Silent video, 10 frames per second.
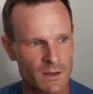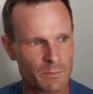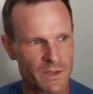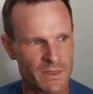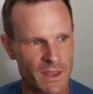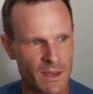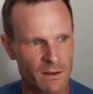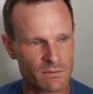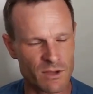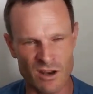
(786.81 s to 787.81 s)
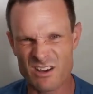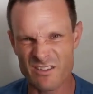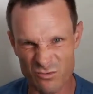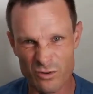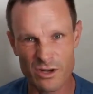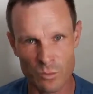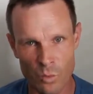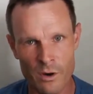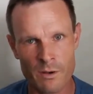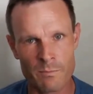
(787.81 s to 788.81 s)
But then, you know, if you really
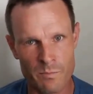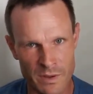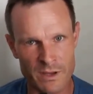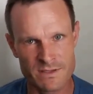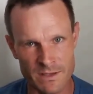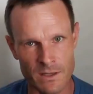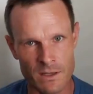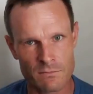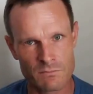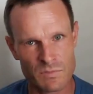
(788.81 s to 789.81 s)
want big city,